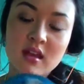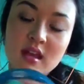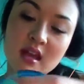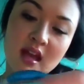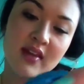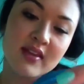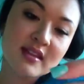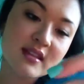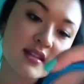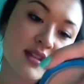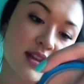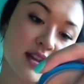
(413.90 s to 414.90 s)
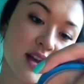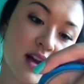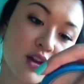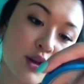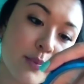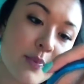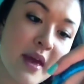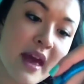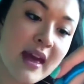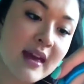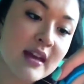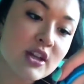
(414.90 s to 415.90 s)
yeah, and this is in the color
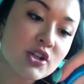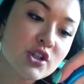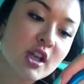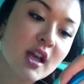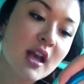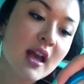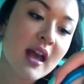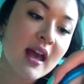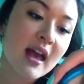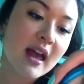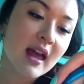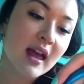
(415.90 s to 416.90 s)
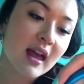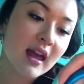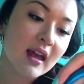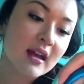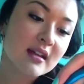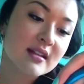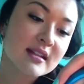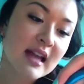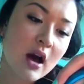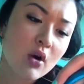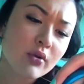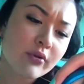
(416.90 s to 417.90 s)
beige, and it's
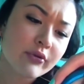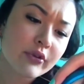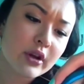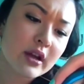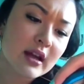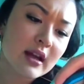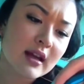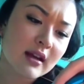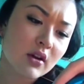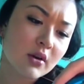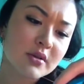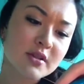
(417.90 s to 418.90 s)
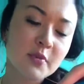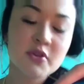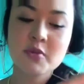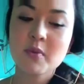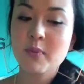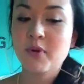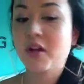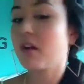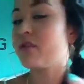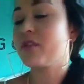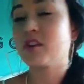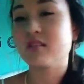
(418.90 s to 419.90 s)
talc-free. I don't know, it's supposed to be pretty
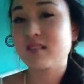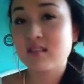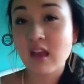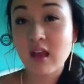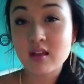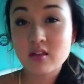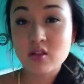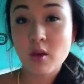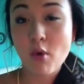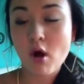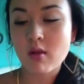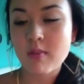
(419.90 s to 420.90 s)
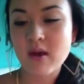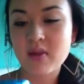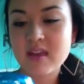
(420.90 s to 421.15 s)
good for your skin, so I'm all about